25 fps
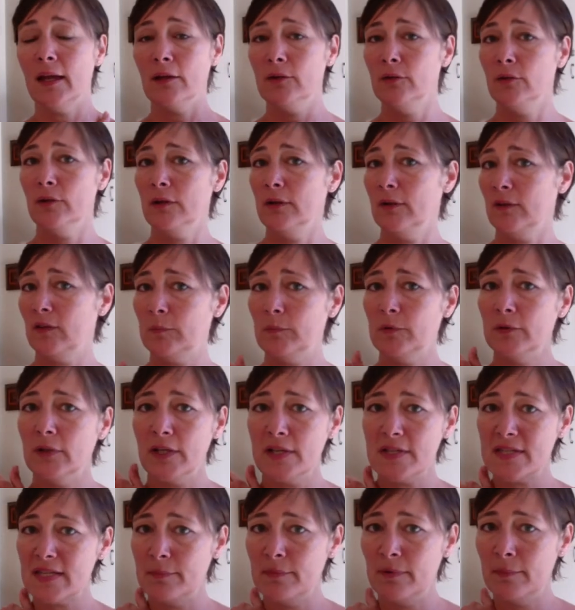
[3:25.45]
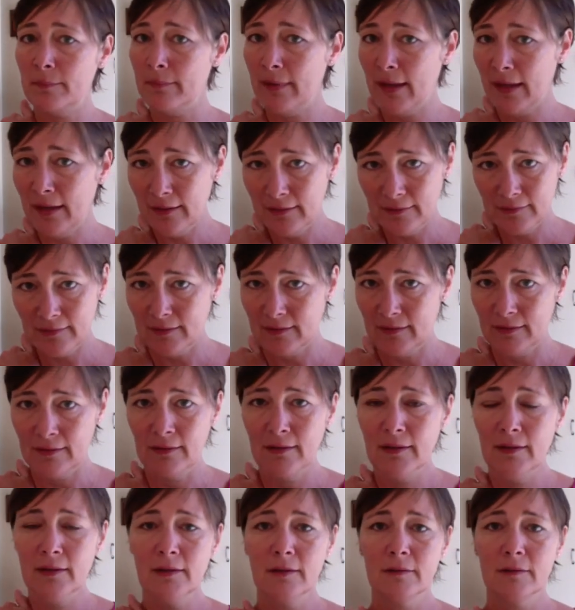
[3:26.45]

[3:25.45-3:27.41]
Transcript: and you can experience some amazing